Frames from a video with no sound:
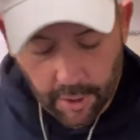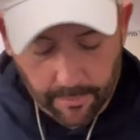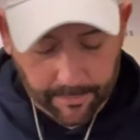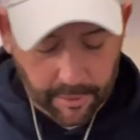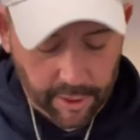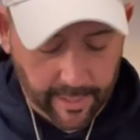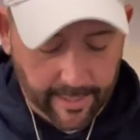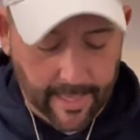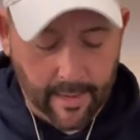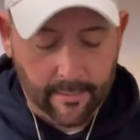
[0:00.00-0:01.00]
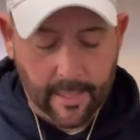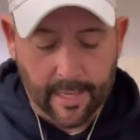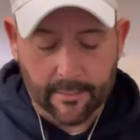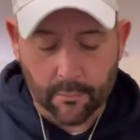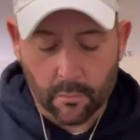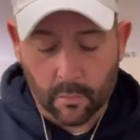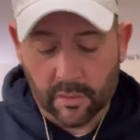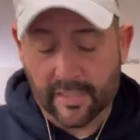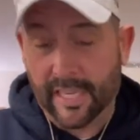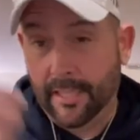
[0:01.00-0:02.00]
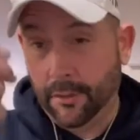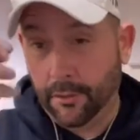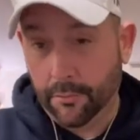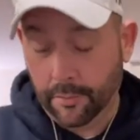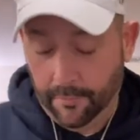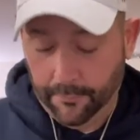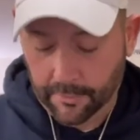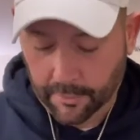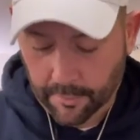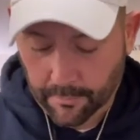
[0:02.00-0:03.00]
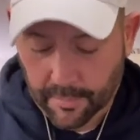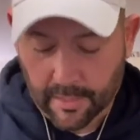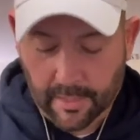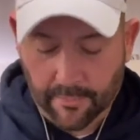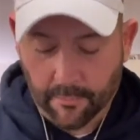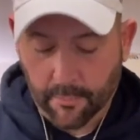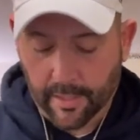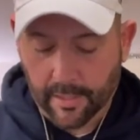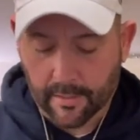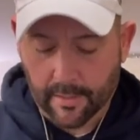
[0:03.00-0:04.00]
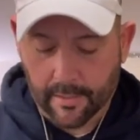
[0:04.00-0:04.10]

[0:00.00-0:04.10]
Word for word: it up and check it out, guys. Stay tuned if it's going to be a giveaway.